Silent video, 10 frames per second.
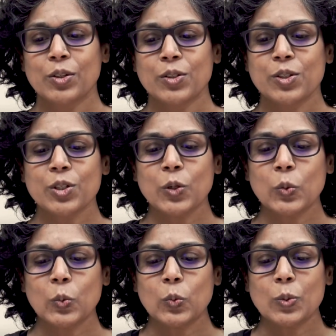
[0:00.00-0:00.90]

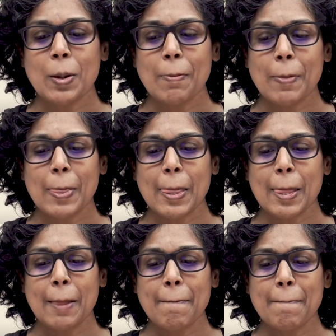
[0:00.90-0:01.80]
So,
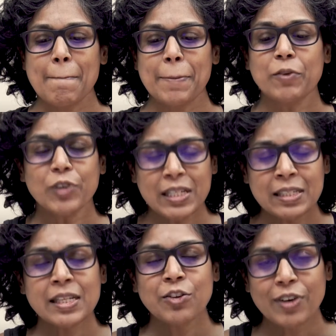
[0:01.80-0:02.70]
the
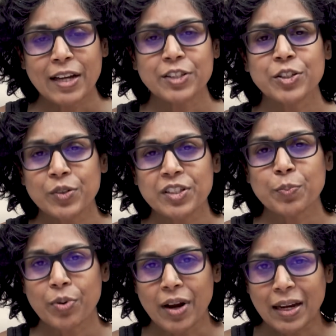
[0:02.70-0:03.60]
reason that gratitude is
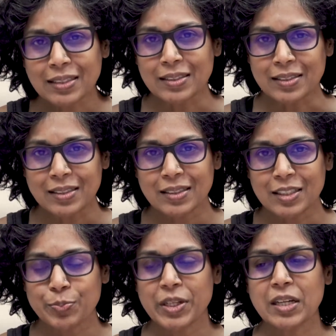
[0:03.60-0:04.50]
a practice
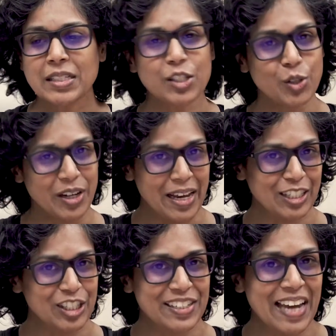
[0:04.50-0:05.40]
is because it's not
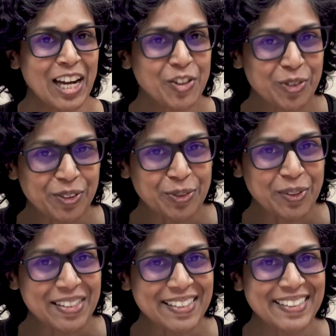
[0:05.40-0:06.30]
actually natural to
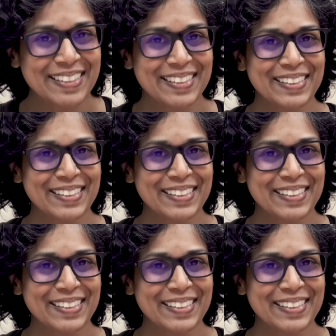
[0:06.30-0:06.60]
us.